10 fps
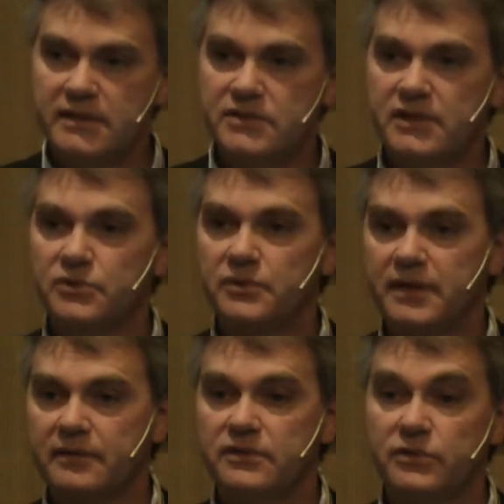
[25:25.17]
is that
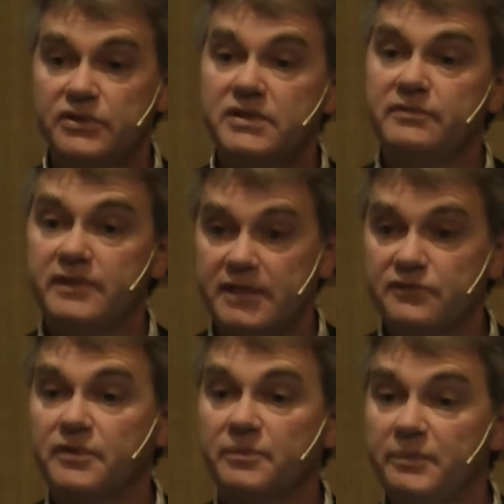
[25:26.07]
you deviate
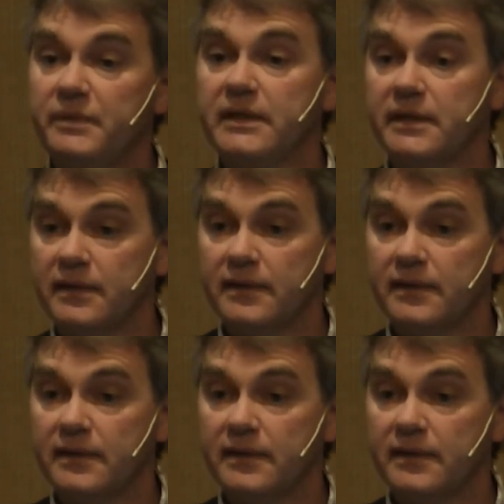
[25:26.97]
from the mean.